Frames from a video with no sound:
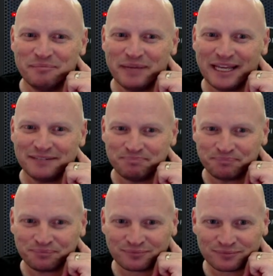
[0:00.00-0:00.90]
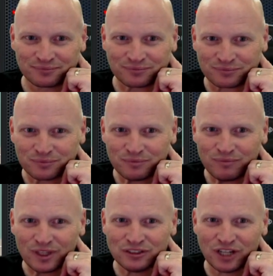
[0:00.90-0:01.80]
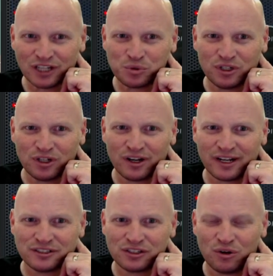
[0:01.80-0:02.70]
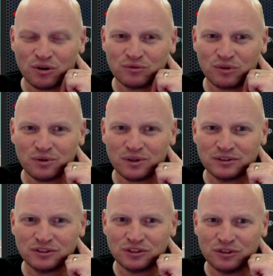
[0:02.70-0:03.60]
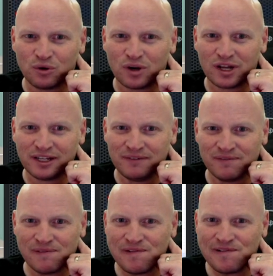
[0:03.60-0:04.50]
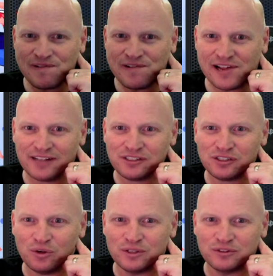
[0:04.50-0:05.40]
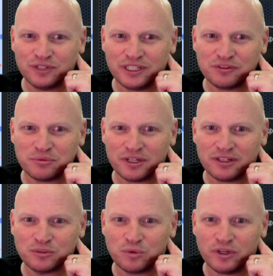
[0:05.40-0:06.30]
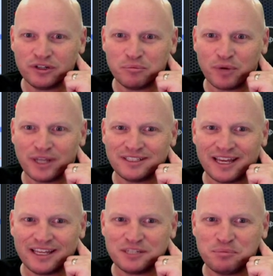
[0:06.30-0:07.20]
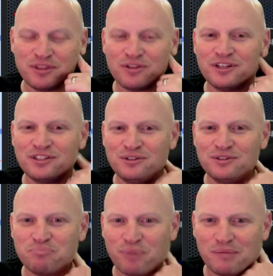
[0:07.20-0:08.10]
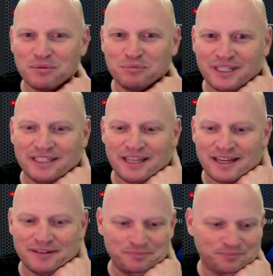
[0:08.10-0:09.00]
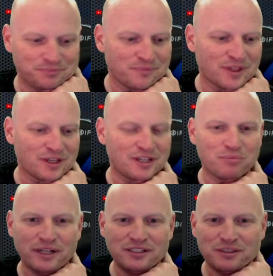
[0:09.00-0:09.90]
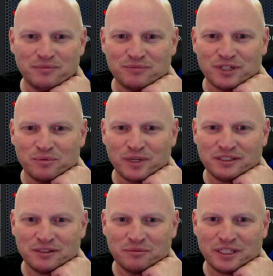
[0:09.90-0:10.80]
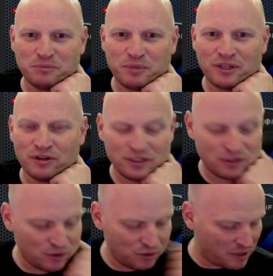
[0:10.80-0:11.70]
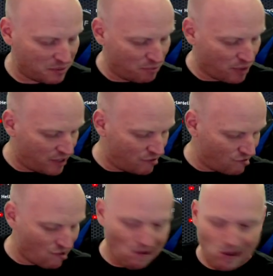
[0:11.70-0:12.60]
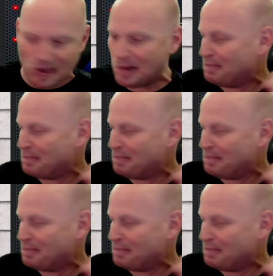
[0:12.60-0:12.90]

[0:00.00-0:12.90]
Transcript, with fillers: oh man. Joshua Clark, how's it going, Ro- Johan? How's it going? Greetings from the Netherlands. What are you going to break today? ESP 32s? Probably, yeah. Gonna break some, gonna break some ESP 32s. Maybe break, uh,